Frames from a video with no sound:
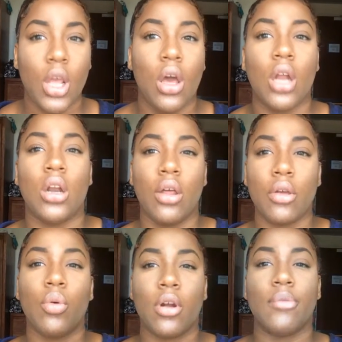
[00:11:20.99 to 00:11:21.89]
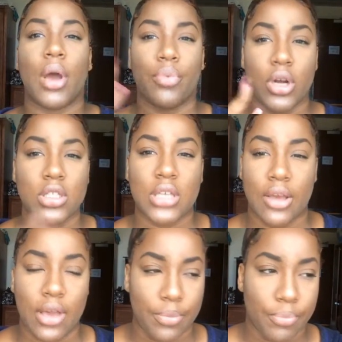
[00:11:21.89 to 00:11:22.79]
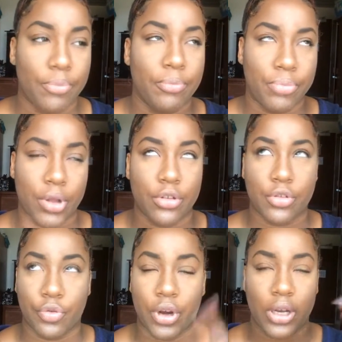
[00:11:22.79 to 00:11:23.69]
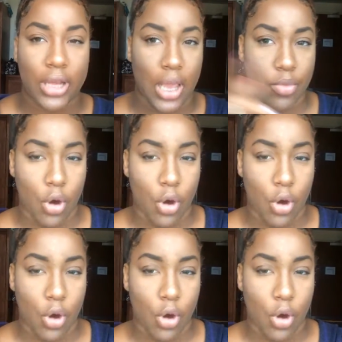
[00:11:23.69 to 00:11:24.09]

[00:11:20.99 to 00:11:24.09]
another one of my brother's friend came